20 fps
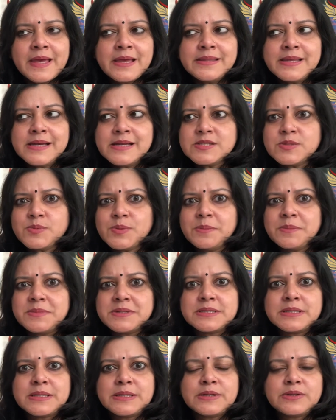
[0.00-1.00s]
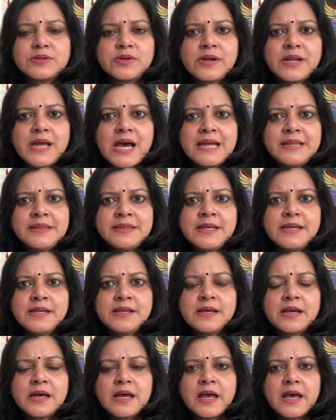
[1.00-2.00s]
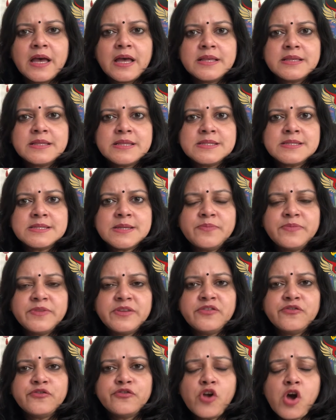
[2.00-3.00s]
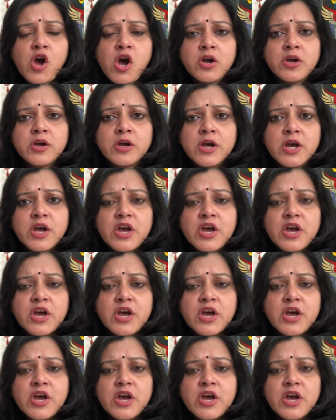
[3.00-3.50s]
That's when Matilda thought, I think there's something wrong.